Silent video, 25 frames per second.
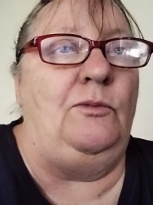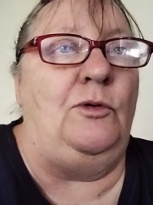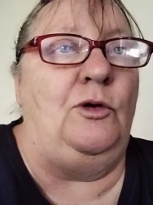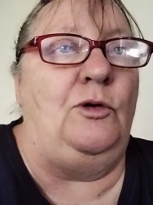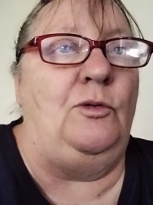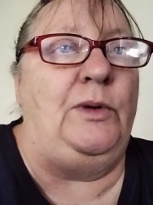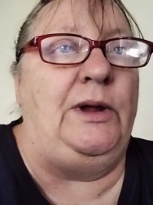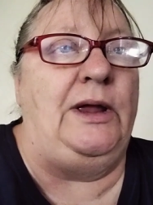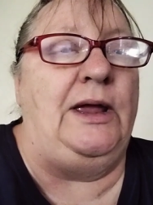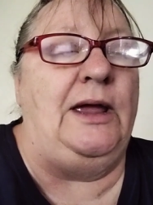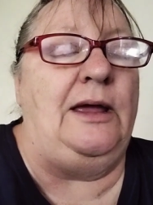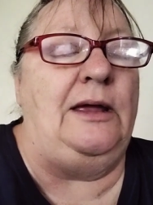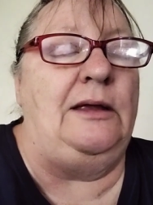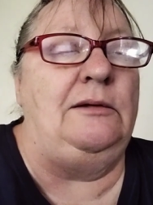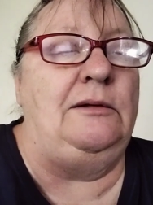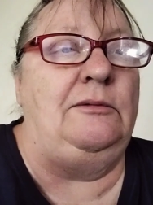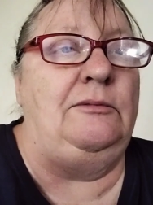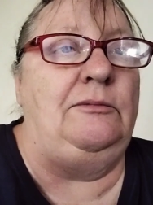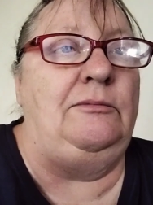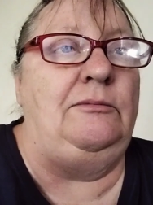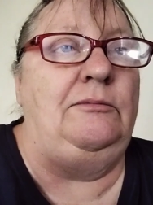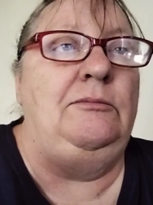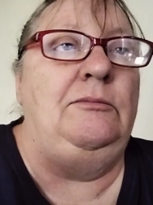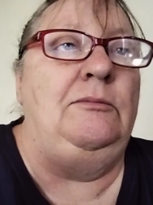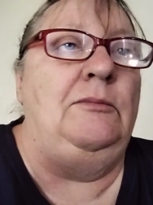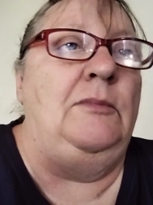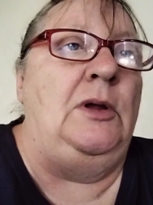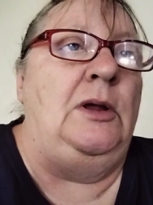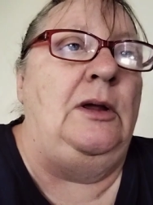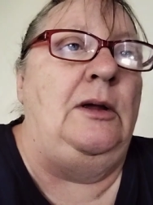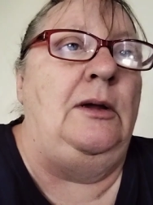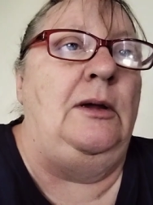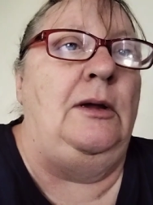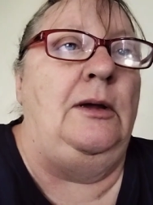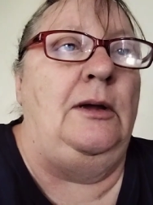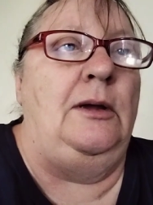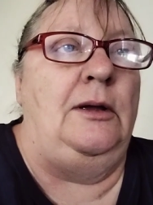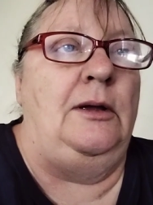get, and
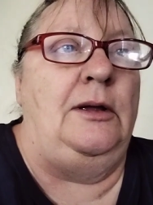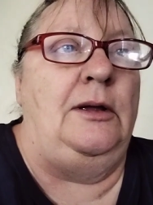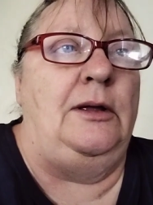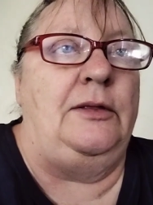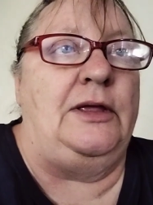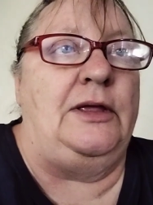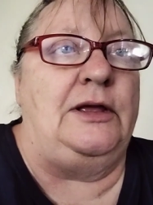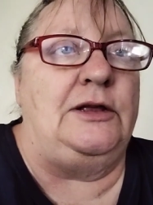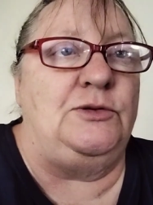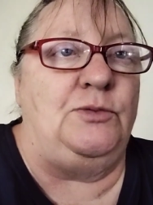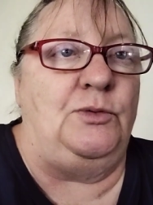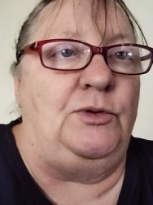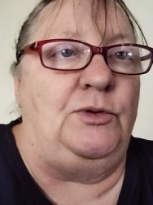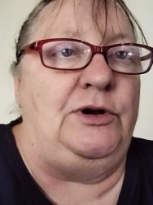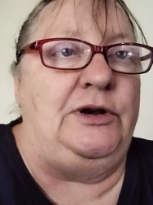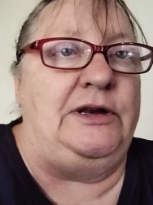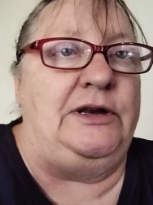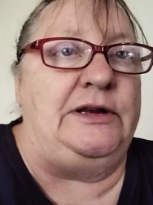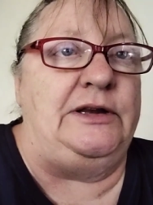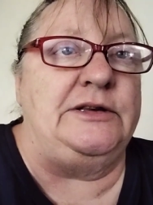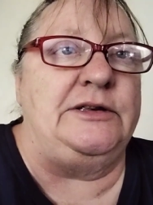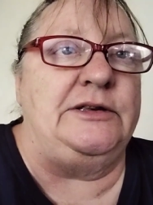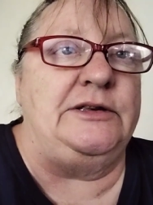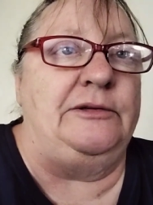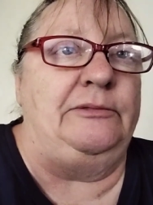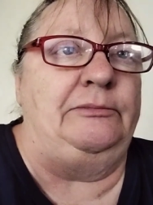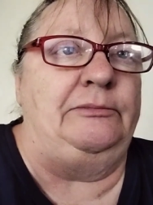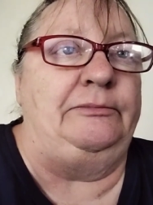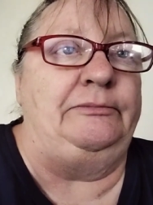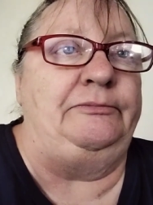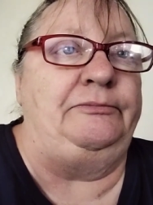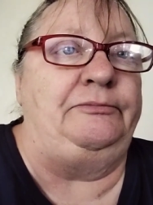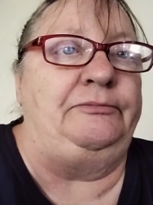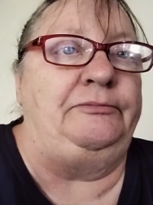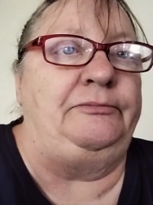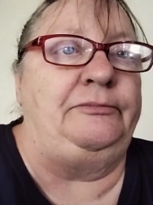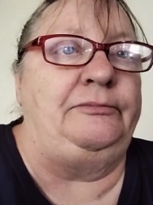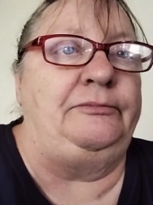that's what it is.
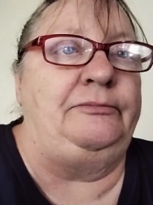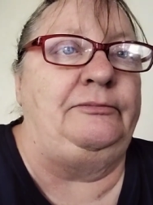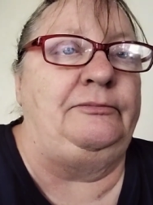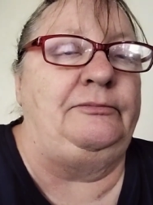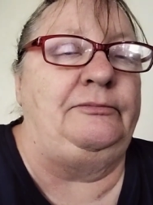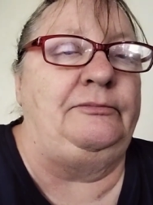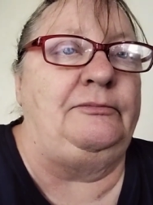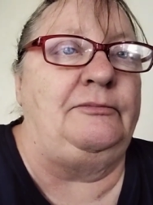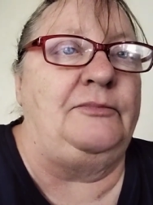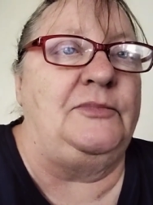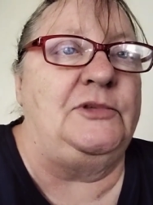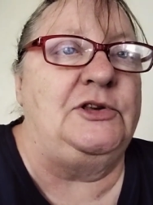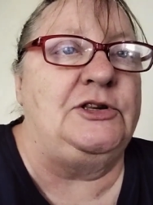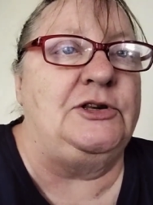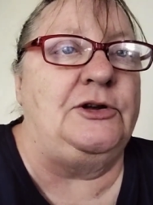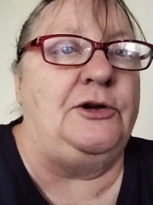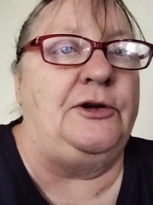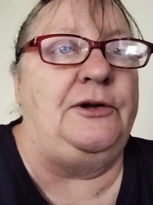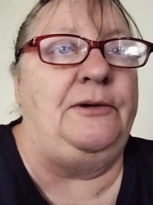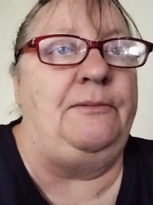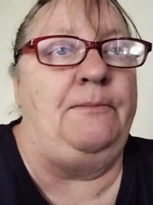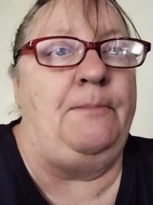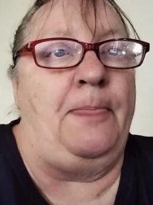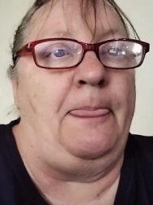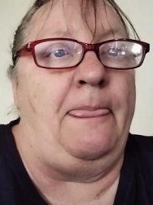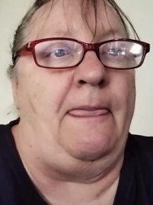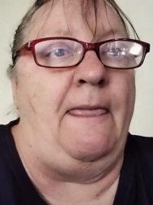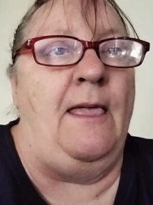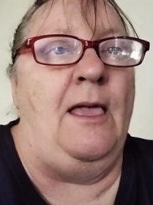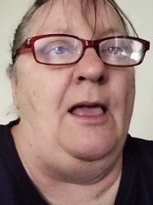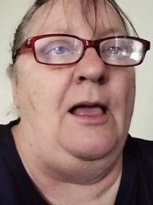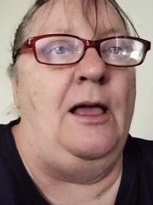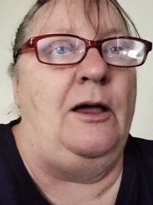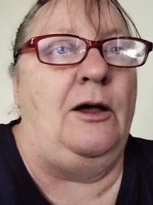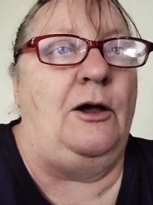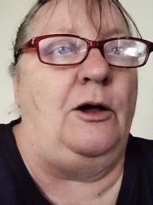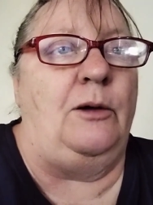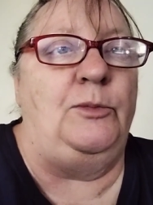So
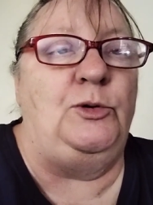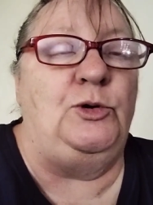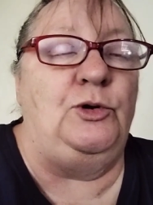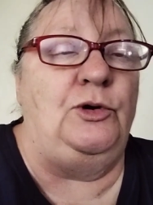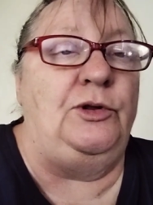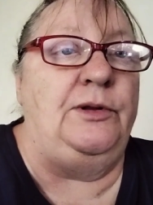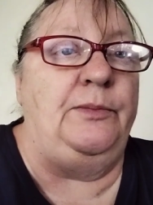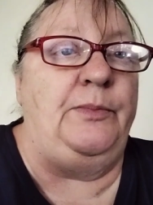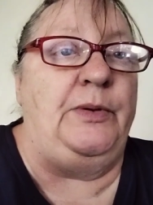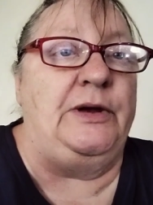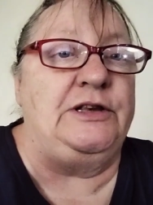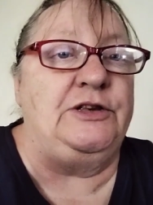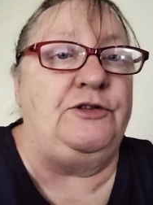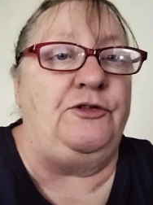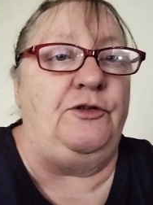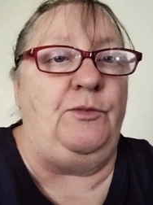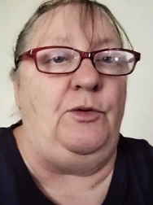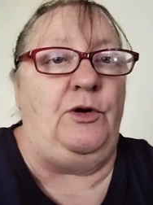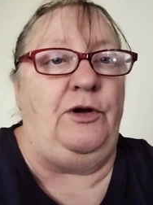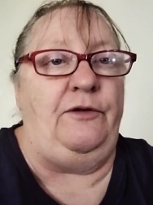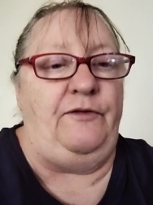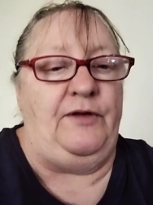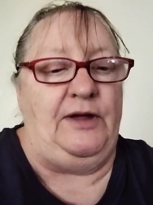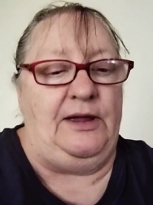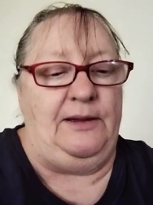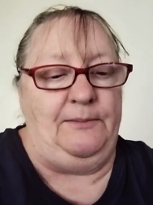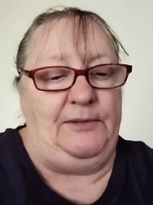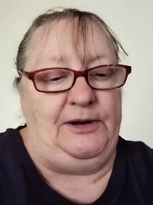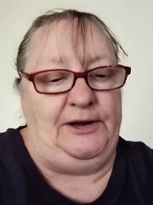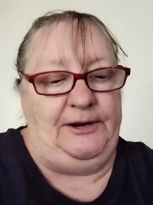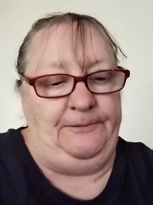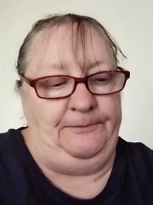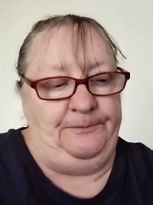I'm doing the best for my family,